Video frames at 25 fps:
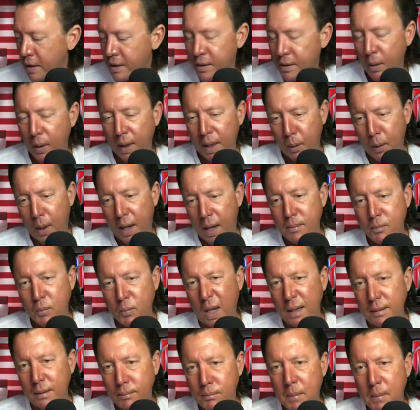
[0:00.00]
So anyway,
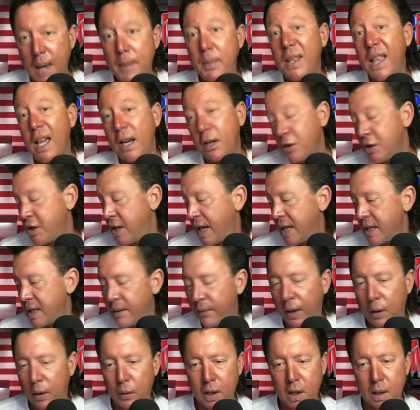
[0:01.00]
but maybe that'll change
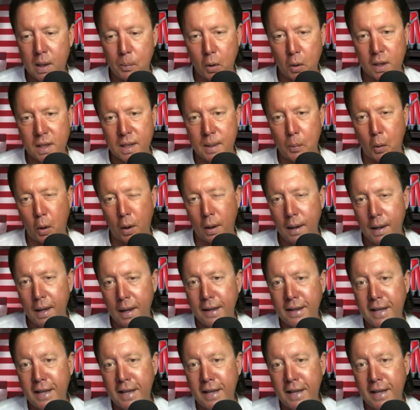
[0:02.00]
if I read your book some more.